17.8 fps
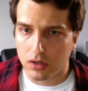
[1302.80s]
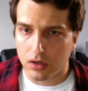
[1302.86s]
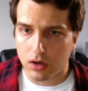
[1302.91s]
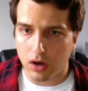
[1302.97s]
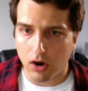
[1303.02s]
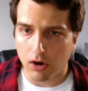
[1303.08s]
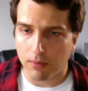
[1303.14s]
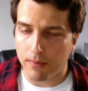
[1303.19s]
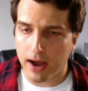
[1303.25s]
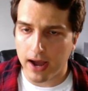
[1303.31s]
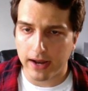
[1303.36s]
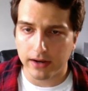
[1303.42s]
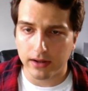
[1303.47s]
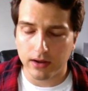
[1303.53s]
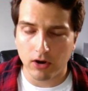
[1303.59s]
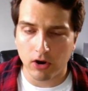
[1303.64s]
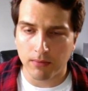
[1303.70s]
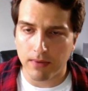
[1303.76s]
Armand,
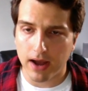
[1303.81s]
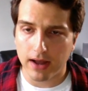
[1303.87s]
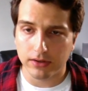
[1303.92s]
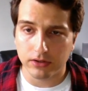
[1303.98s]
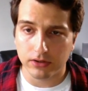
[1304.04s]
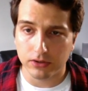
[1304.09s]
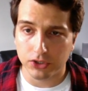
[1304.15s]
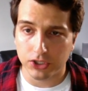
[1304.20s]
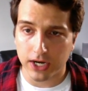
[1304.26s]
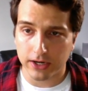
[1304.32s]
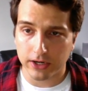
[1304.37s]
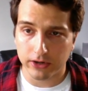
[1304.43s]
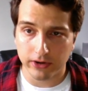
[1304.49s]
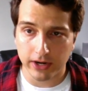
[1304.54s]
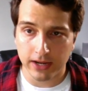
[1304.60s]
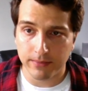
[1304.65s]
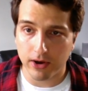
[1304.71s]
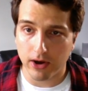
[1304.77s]
Armand, dude, check your
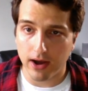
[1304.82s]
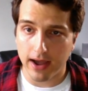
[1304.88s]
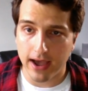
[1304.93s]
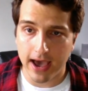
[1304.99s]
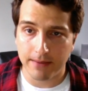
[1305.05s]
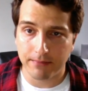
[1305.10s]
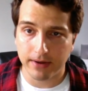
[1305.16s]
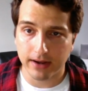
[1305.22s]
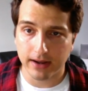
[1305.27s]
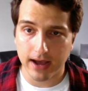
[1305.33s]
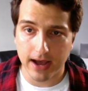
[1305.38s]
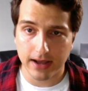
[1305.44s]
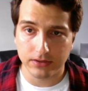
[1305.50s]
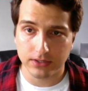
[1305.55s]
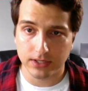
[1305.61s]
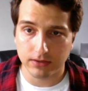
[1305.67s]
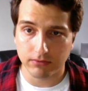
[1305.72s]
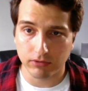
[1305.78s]
email. I had my guy
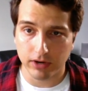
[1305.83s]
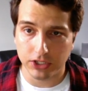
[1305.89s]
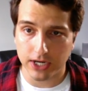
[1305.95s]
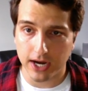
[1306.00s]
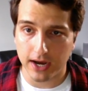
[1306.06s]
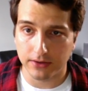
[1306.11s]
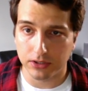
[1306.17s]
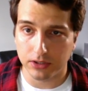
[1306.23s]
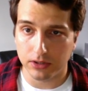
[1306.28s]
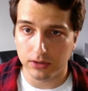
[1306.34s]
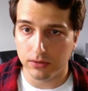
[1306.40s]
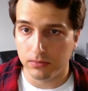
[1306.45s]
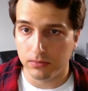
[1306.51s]
reach out to you.